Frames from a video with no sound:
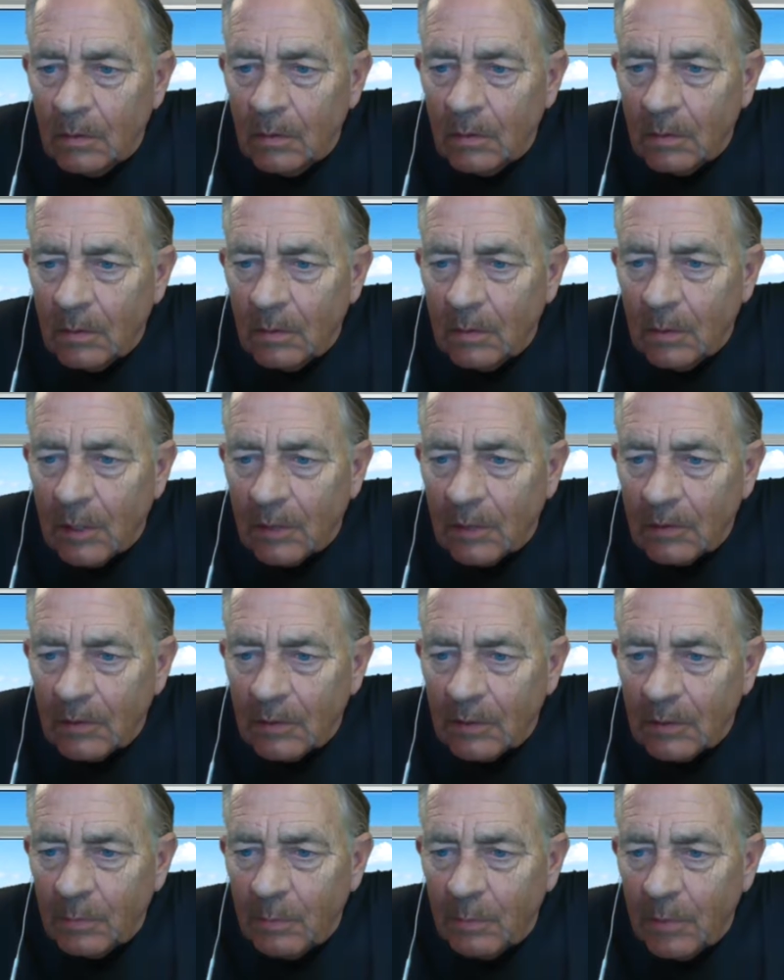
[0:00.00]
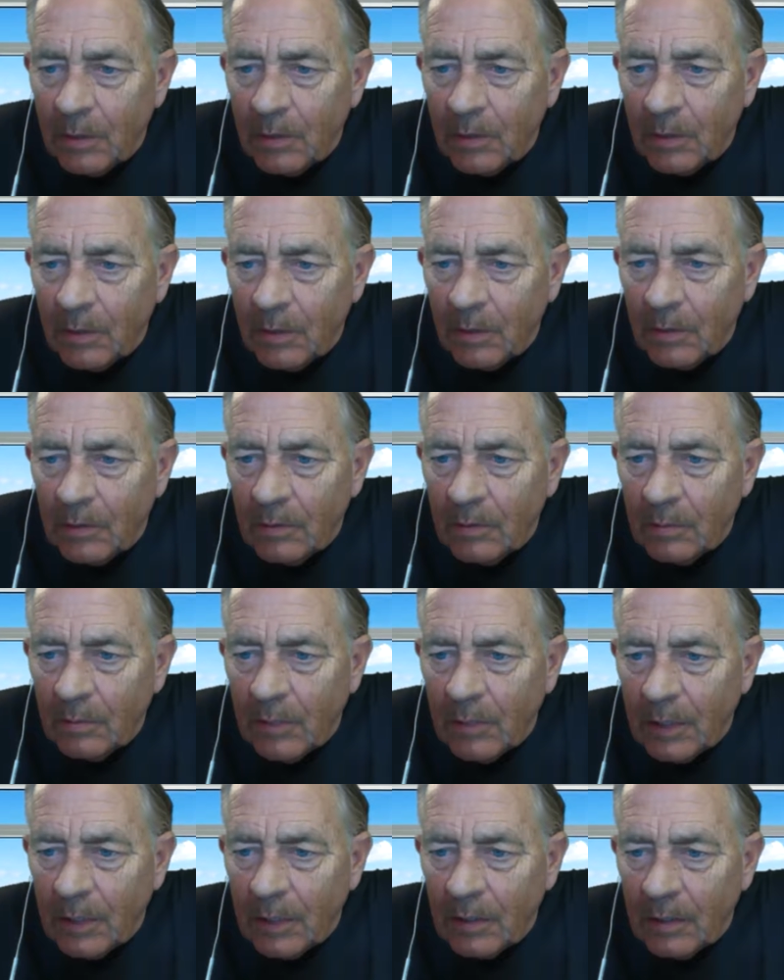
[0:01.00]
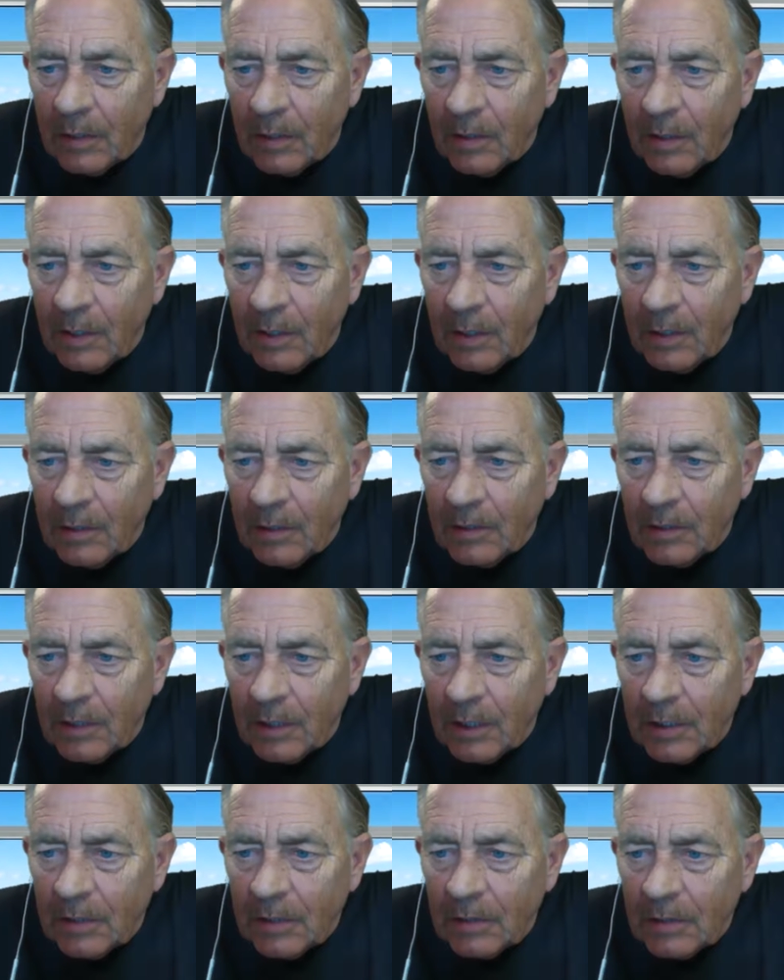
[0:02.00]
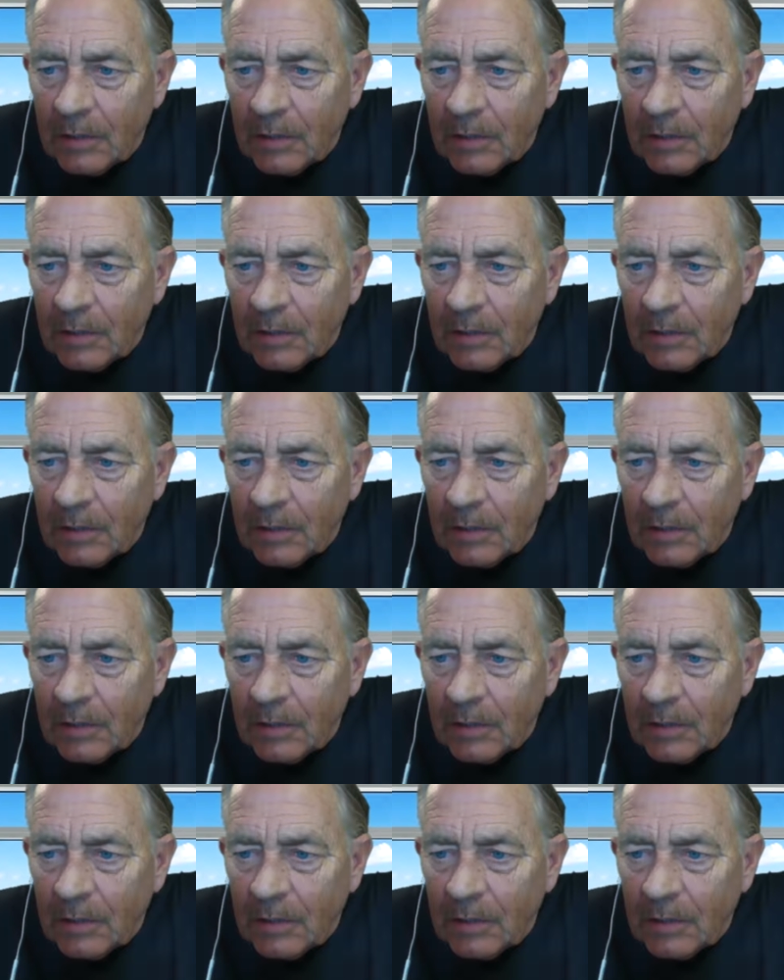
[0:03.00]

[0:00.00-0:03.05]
to make the needed change.